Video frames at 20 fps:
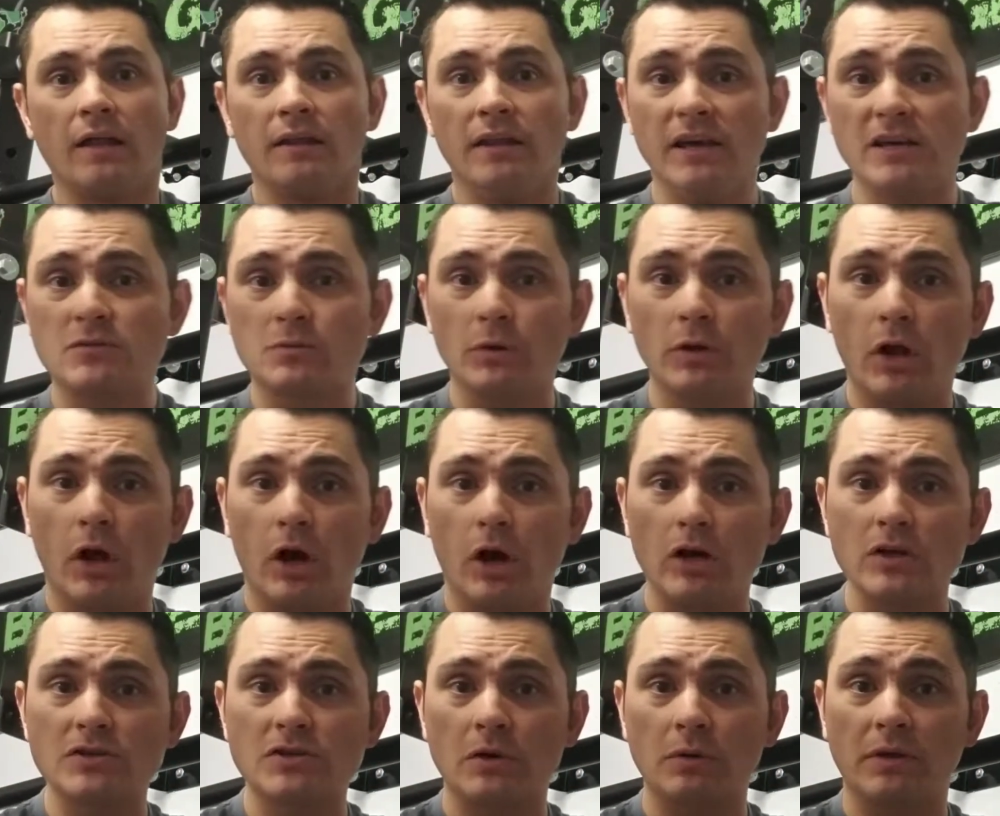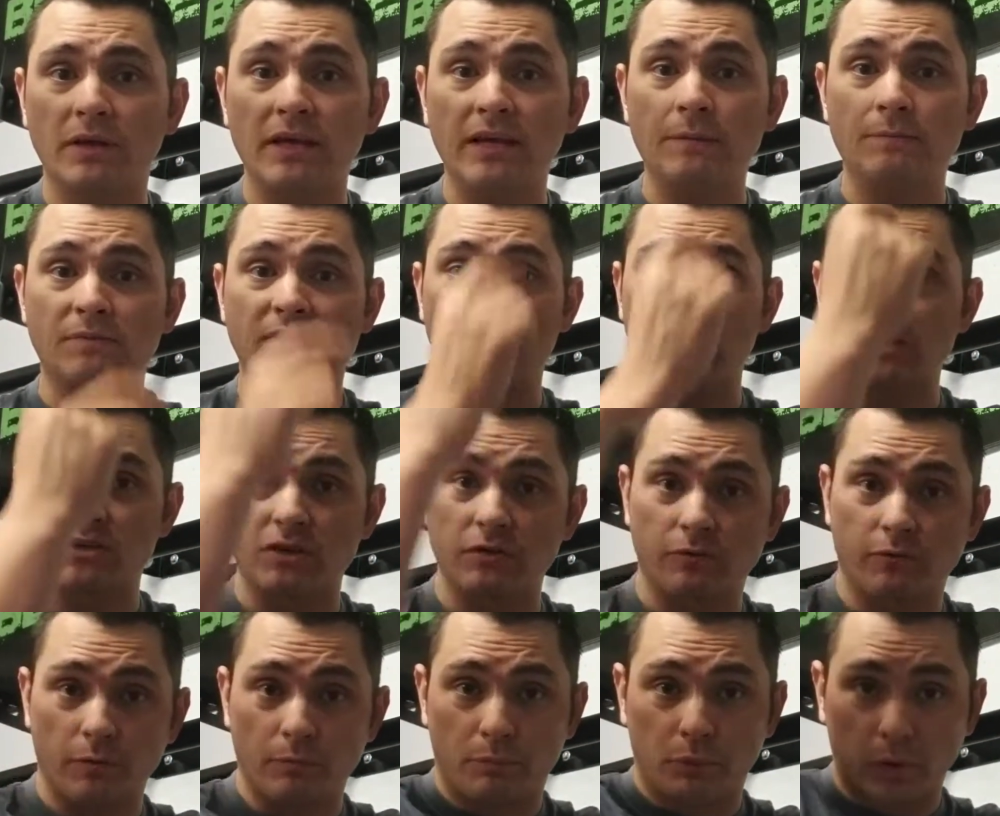This will also keep tension
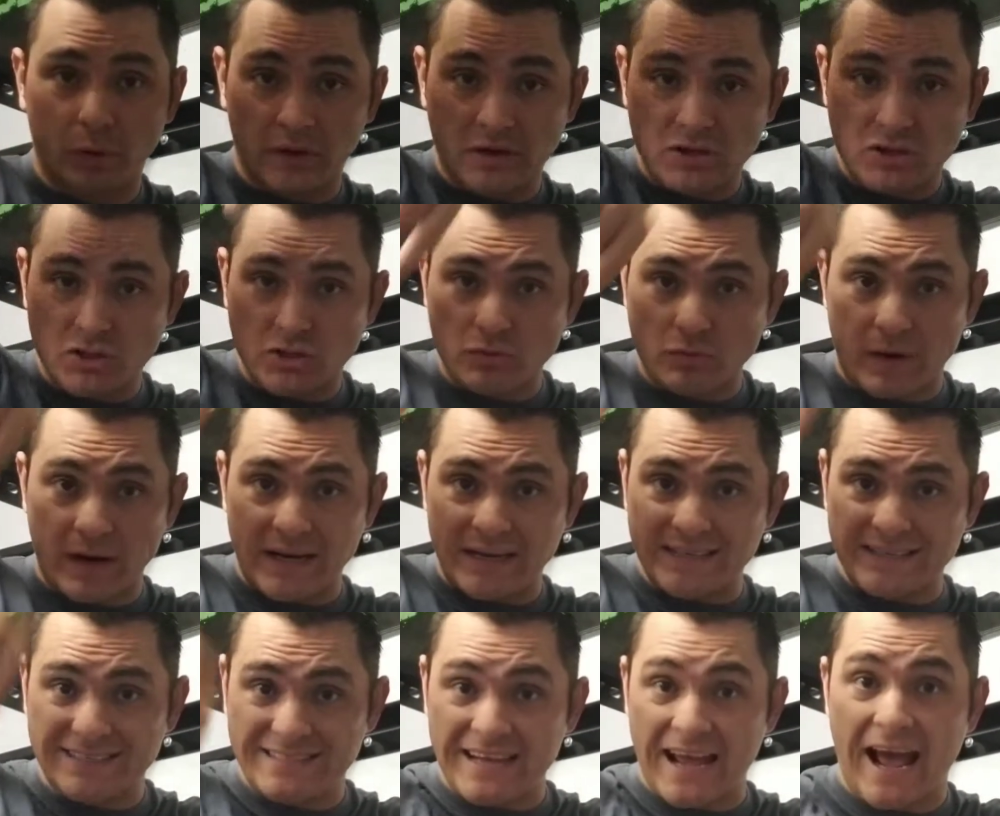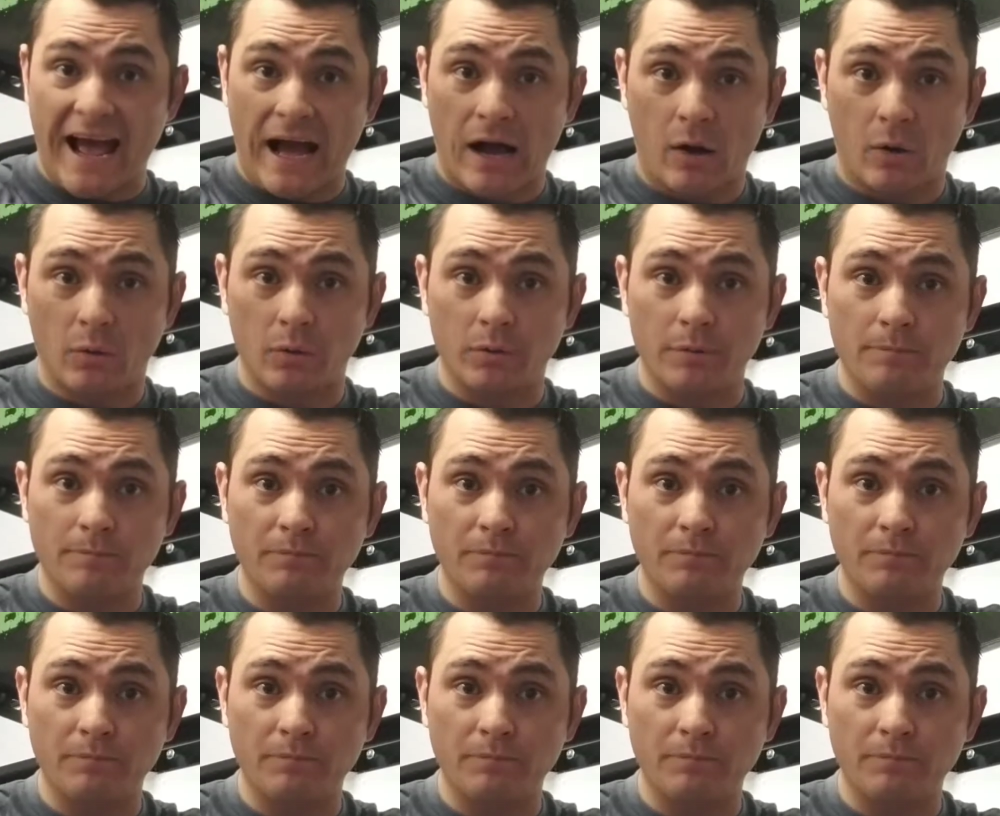from pulling straight down.